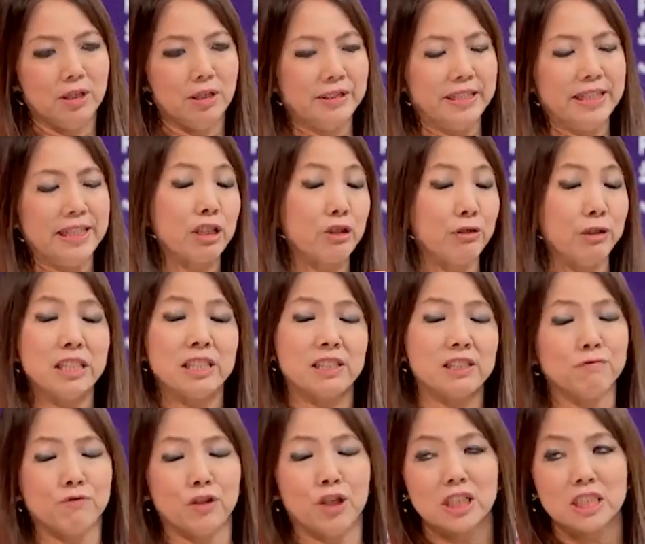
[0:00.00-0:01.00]
the increase
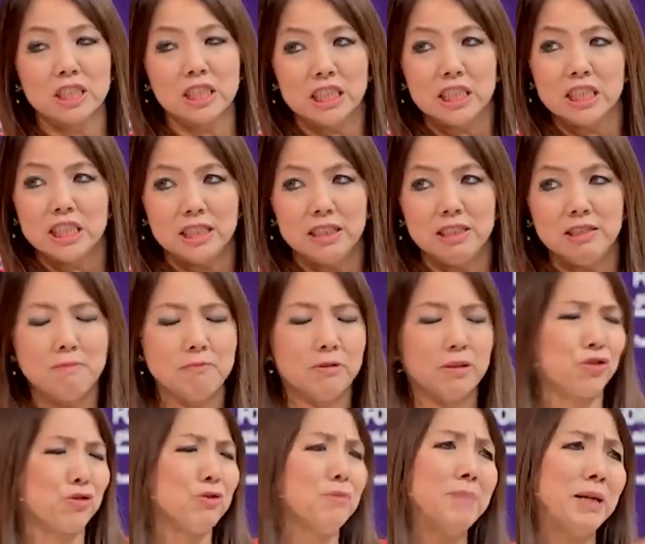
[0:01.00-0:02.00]
in volatility,
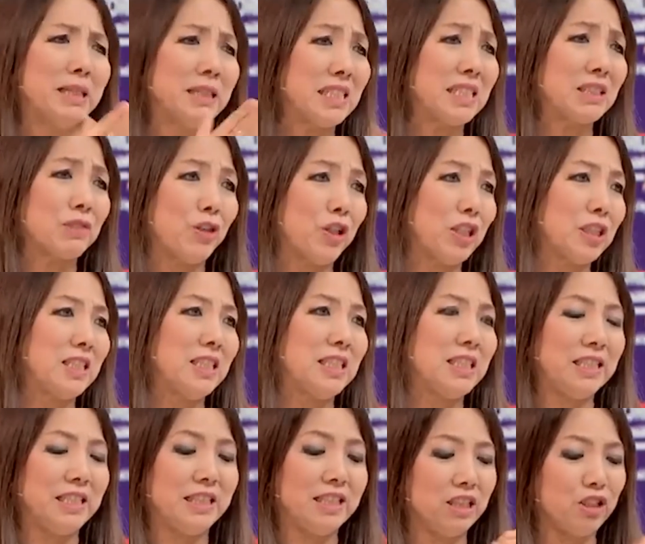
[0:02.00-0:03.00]
tremendous
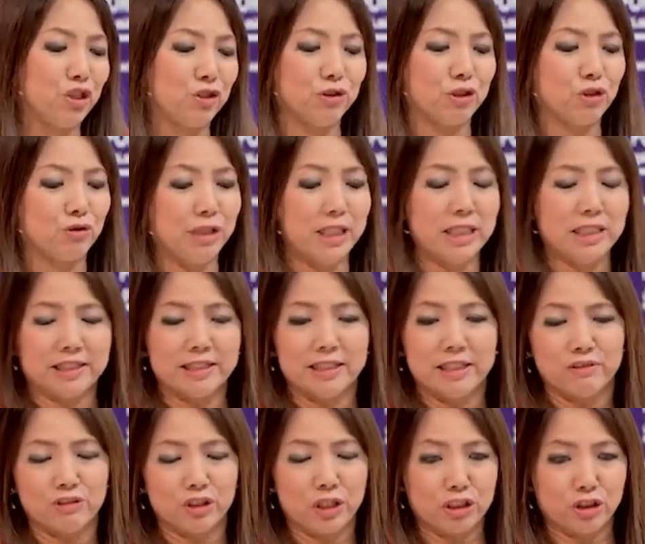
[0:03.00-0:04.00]
volatility in interest rates and
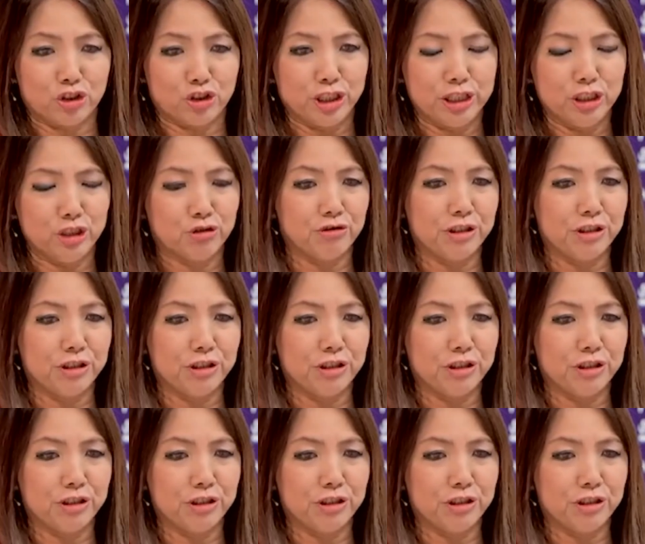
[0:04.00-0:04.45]
exchange